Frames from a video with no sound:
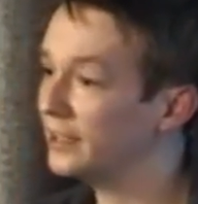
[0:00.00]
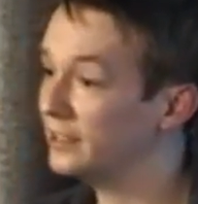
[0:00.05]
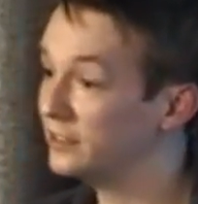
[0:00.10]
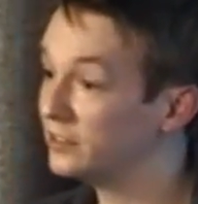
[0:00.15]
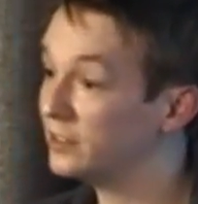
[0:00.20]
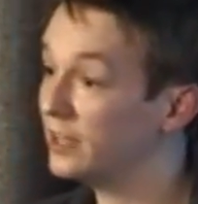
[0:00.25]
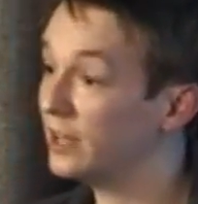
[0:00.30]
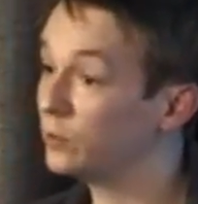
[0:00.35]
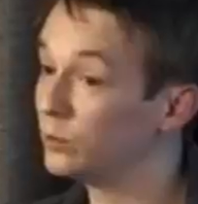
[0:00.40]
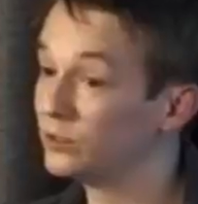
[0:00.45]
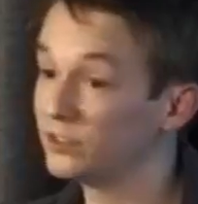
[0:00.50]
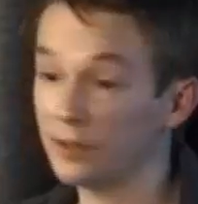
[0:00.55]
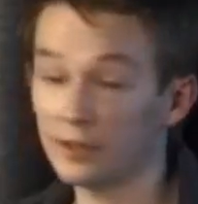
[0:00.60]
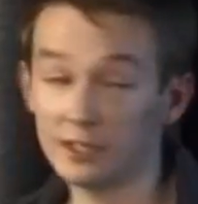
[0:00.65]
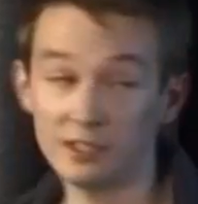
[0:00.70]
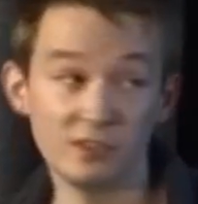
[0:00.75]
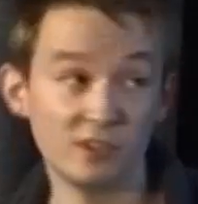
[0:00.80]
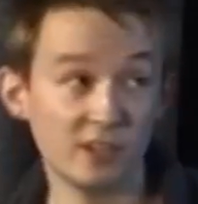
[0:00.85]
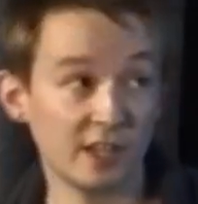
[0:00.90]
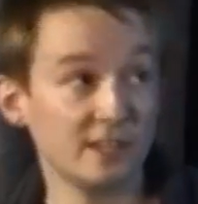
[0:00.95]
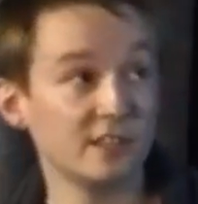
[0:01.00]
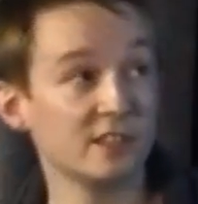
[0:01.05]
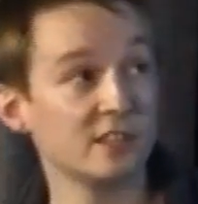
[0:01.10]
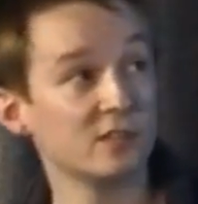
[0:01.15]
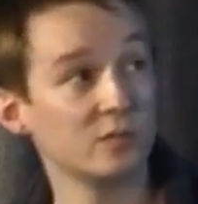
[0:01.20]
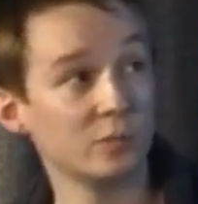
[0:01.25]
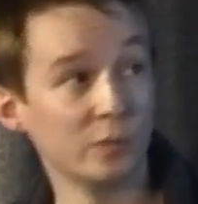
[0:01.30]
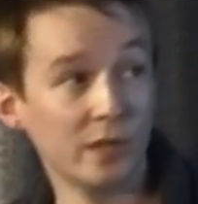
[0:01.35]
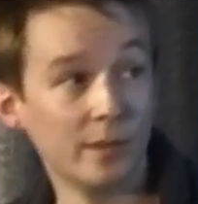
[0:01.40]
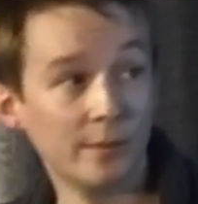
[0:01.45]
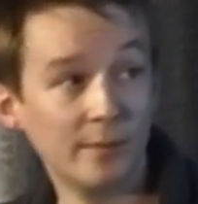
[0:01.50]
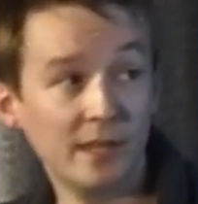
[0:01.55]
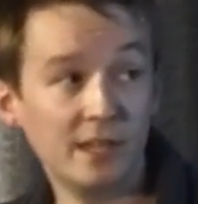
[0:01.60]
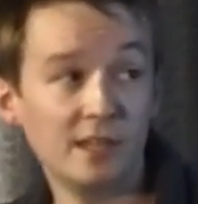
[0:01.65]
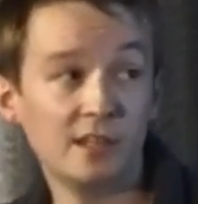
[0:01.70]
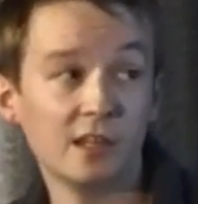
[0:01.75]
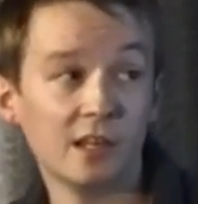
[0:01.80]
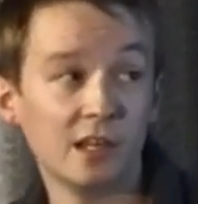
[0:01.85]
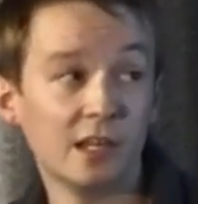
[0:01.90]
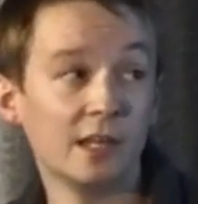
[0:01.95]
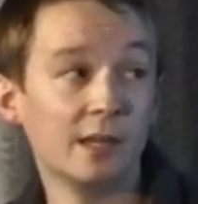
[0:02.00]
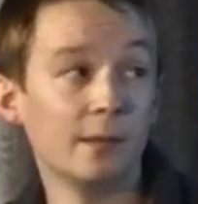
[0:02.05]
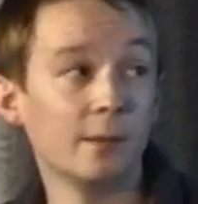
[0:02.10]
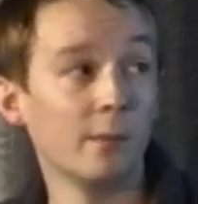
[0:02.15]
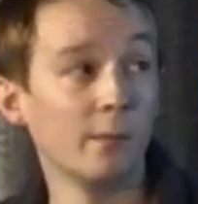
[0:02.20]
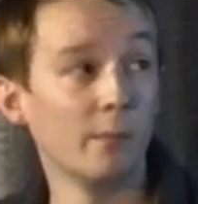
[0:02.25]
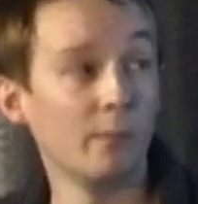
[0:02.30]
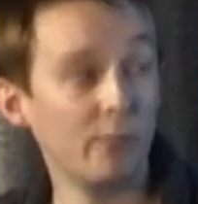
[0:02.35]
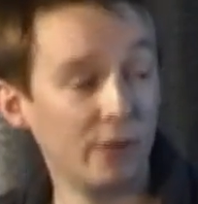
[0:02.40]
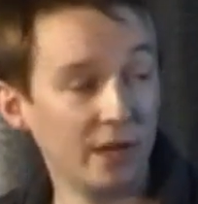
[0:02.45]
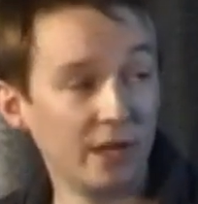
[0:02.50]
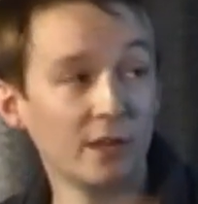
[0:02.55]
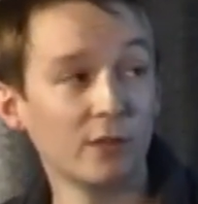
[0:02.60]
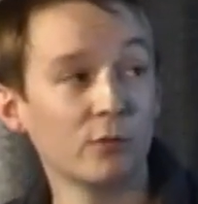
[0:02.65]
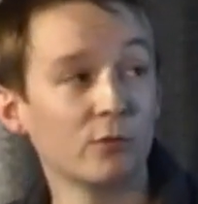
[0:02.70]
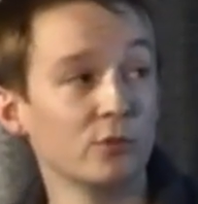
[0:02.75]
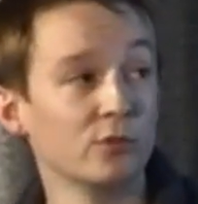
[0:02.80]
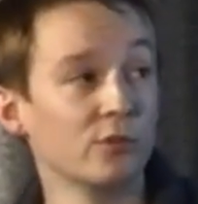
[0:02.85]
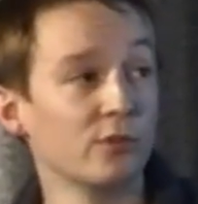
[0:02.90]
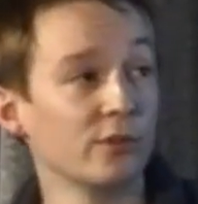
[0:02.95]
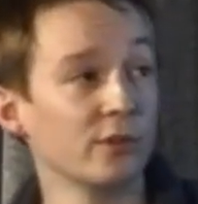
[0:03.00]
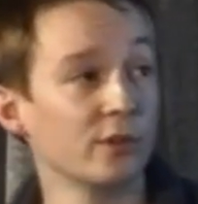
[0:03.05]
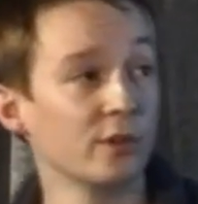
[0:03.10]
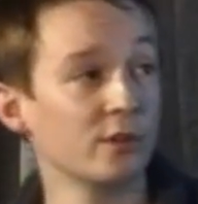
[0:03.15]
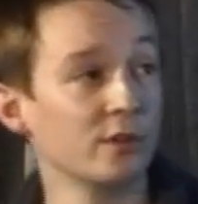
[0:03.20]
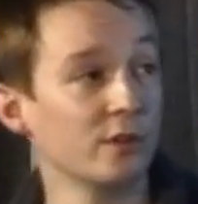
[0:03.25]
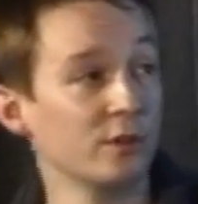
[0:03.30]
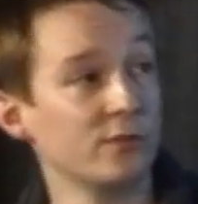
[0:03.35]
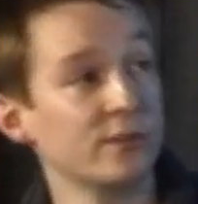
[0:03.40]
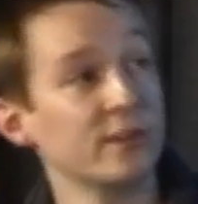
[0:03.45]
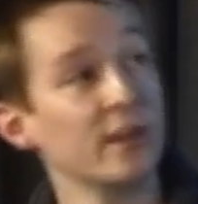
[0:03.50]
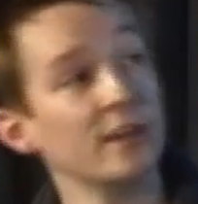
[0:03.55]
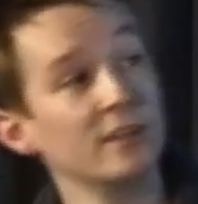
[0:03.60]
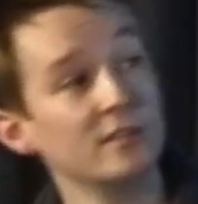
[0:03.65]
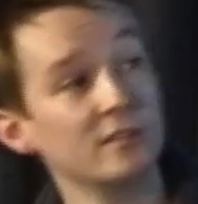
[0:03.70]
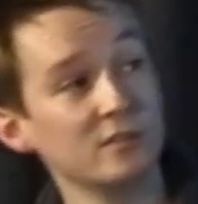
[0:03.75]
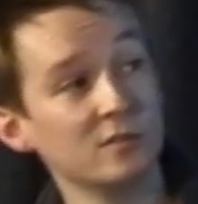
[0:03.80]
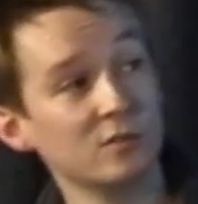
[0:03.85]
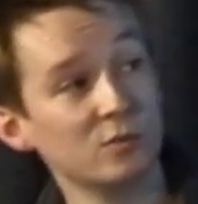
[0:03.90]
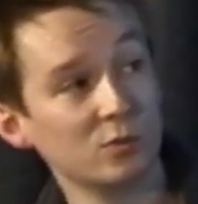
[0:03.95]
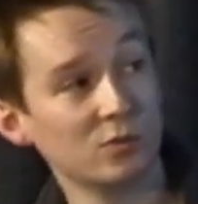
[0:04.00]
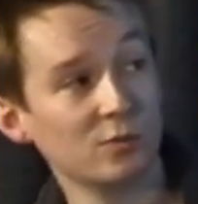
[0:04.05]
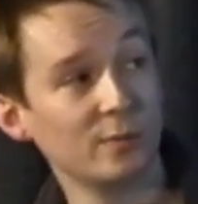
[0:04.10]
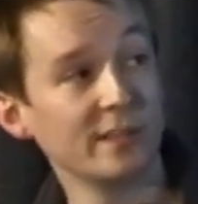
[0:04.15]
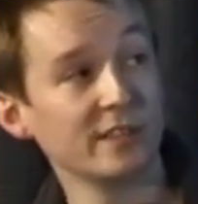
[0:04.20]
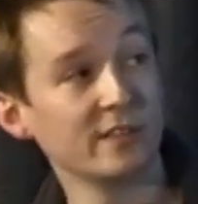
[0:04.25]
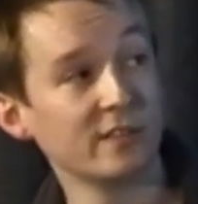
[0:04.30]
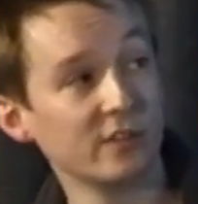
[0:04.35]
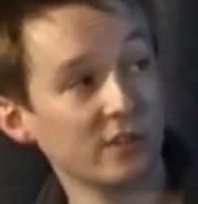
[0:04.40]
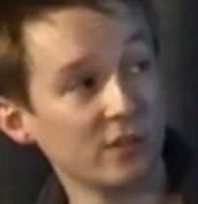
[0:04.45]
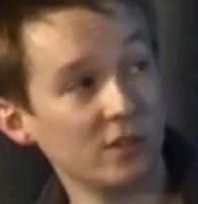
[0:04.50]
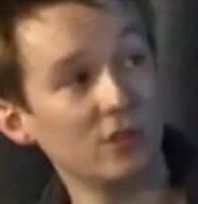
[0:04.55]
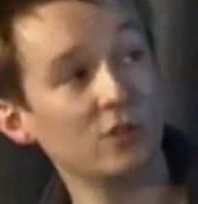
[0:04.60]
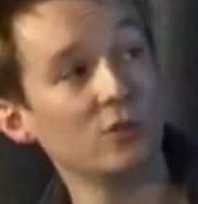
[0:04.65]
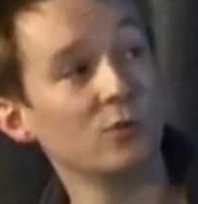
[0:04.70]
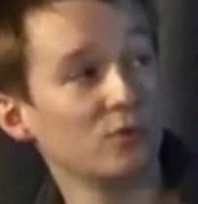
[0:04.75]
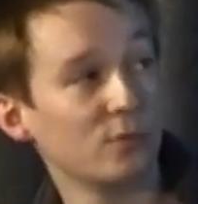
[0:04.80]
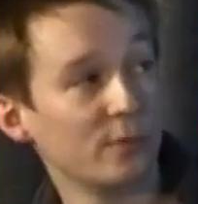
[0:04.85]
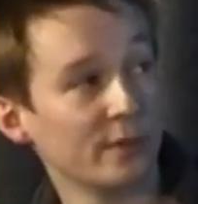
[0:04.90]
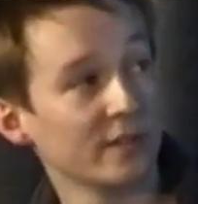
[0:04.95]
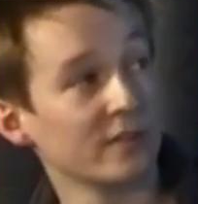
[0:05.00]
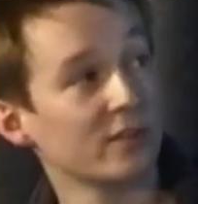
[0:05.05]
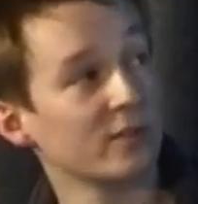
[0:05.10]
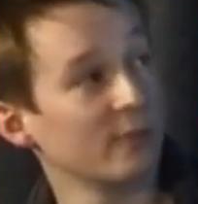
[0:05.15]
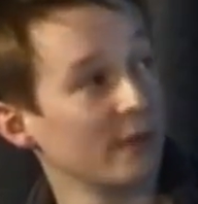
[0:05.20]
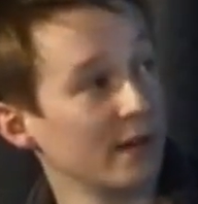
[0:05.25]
Instead, when something changes, we immediately ping through to the notifications, which pings the queue, which pings the